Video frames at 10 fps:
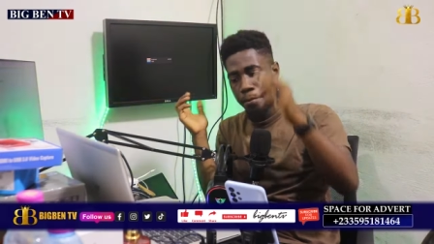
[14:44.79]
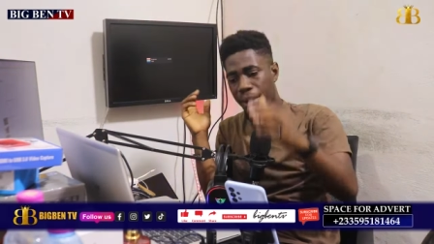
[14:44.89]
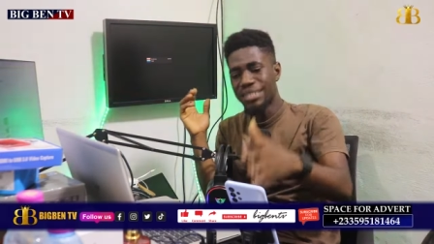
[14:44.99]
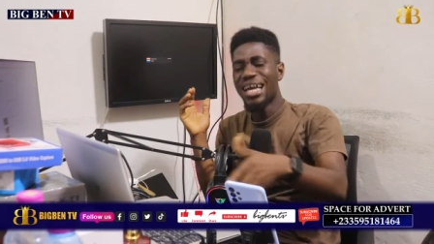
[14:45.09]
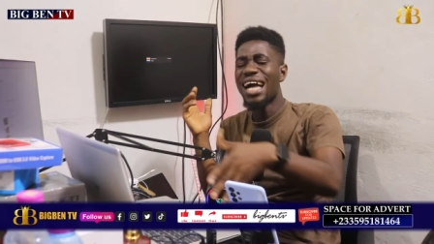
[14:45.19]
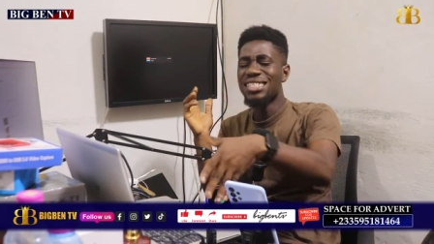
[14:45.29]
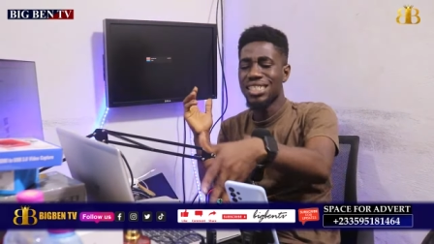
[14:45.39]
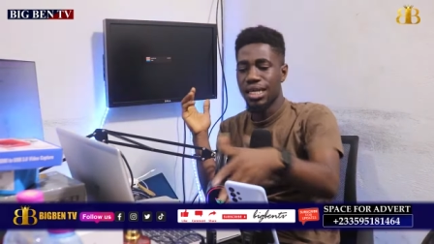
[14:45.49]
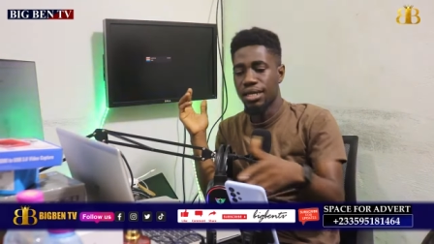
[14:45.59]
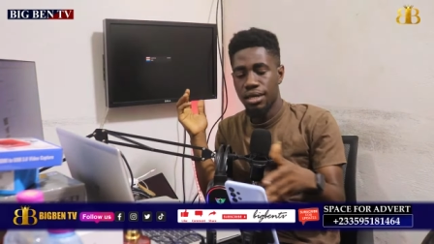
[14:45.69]
But I
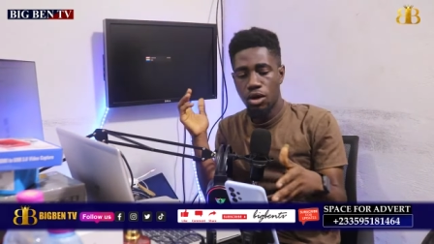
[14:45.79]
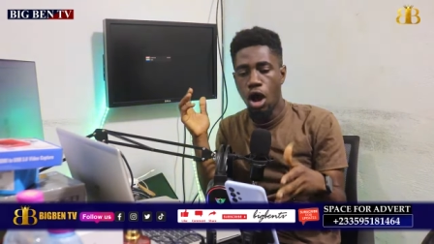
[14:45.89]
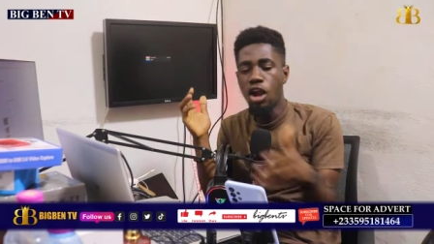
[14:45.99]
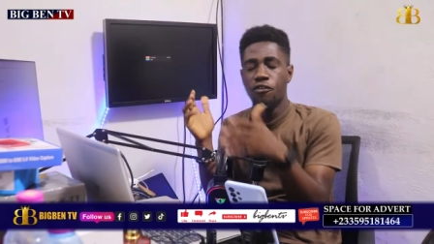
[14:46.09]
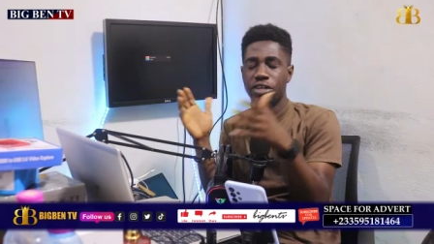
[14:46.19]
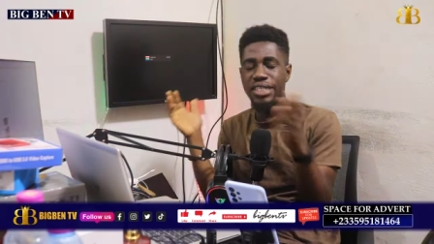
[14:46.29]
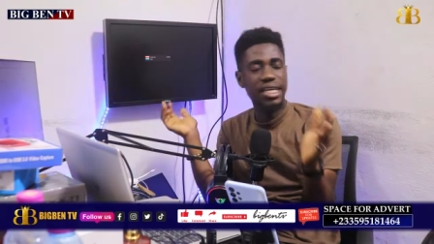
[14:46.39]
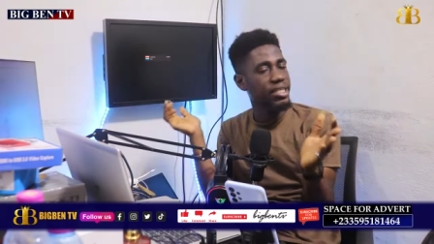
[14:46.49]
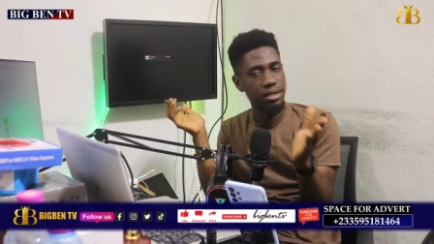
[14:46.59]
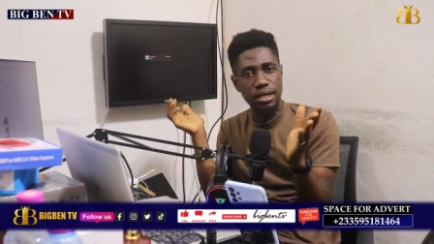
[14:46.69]
said, all of a
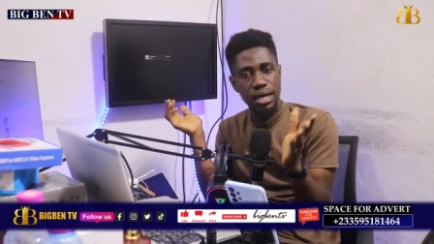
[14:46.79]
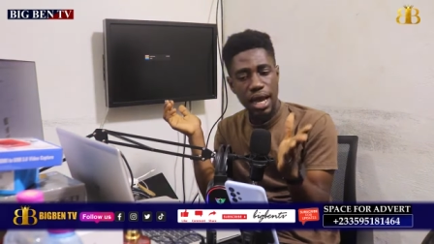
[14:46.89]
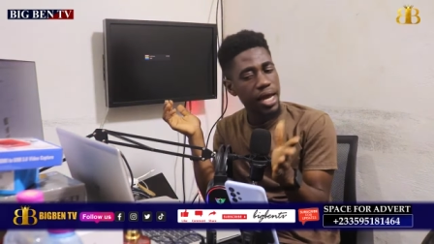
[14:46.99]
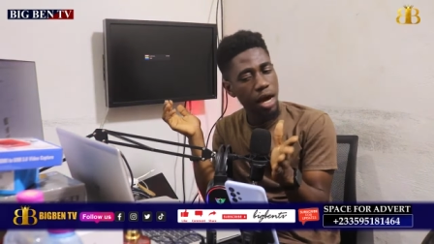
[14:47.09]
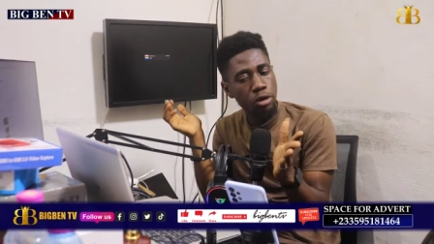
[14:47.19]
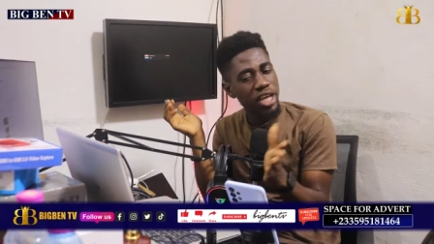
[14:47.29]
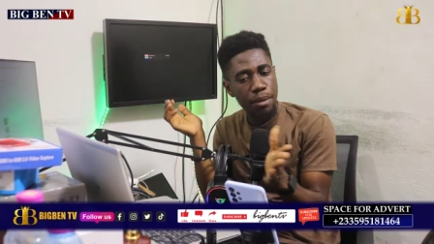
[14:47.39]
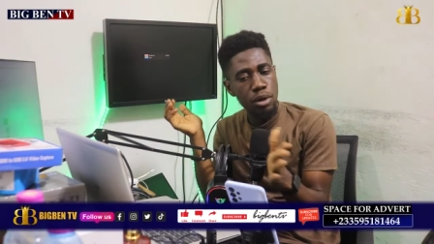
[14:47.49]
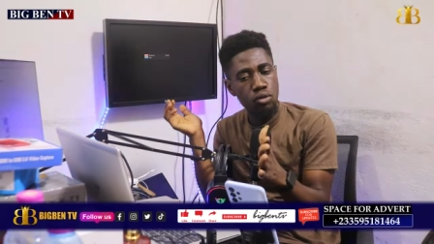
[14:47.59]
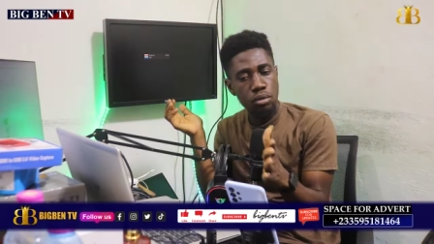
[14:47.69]
sudden, and I would
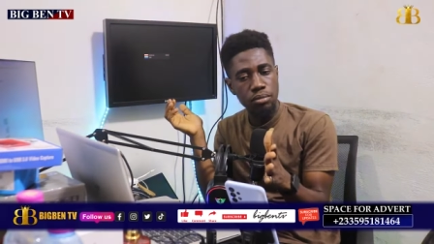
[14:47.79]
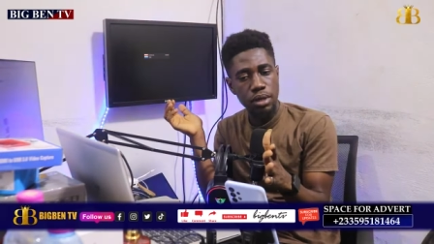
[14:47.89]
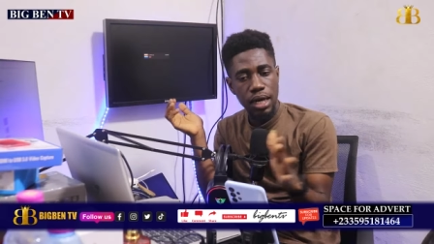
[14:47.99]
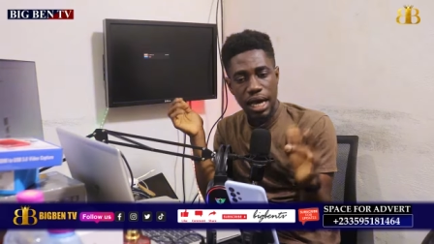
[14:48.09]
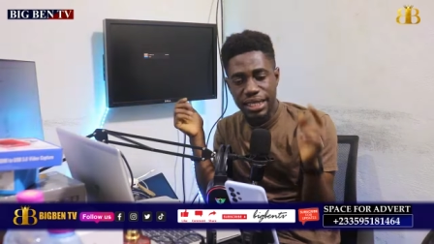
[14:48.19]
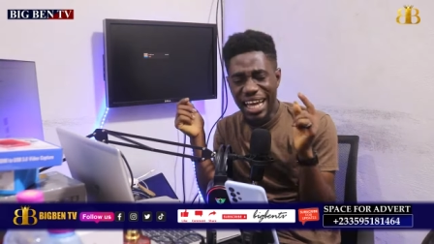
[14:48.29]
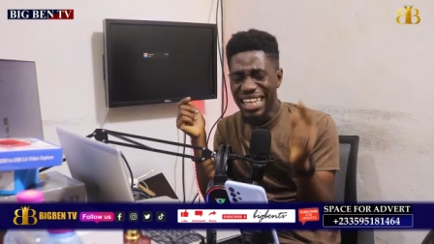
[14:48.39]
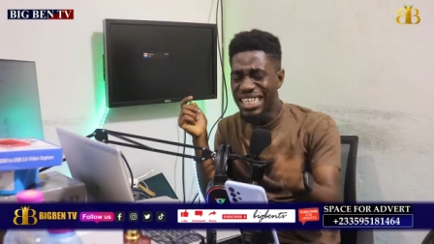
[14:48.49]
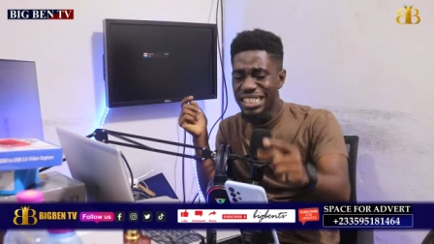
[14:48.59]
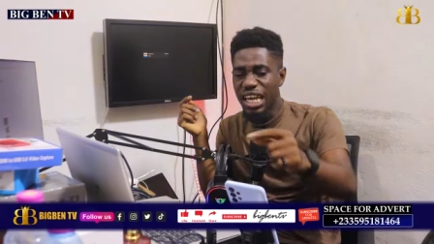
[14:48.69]
have been womb. And there
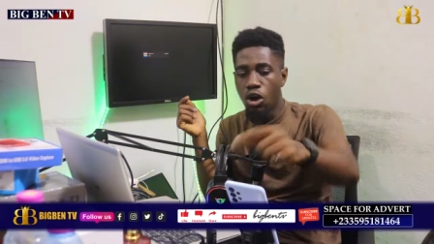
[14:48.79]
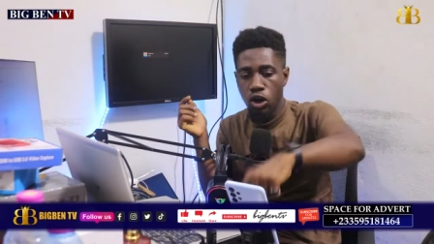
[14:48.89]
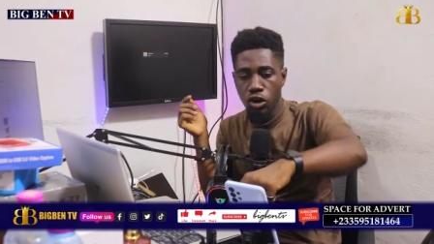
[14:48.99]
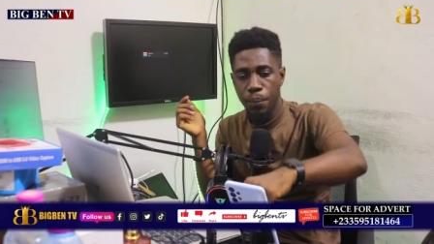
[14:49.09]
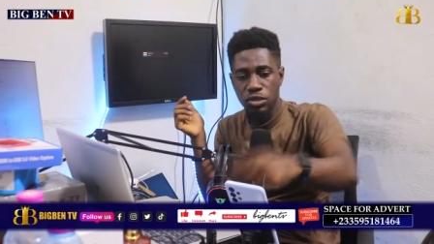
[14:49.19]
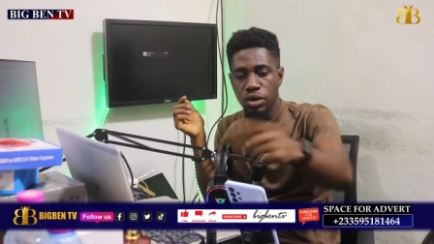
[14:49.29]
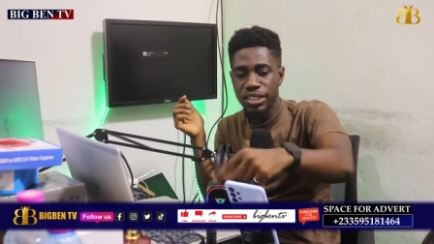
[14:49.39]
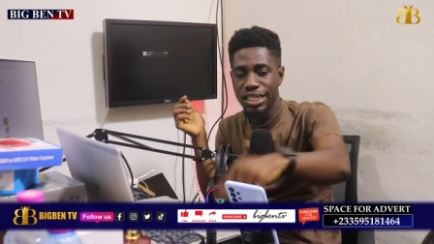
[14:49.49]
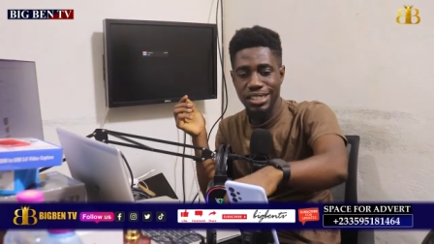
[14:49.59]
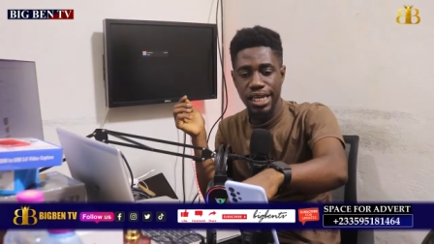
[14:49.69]
are things that honor person
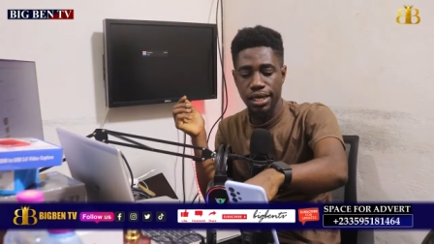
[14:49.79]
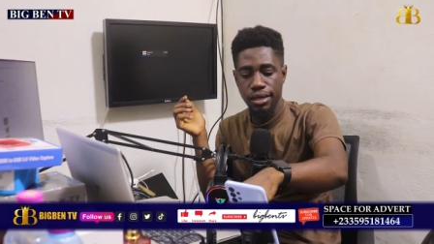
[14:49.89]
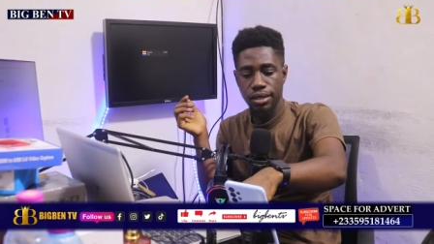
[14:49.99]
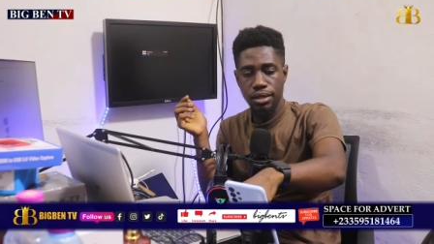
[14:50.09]
what I say,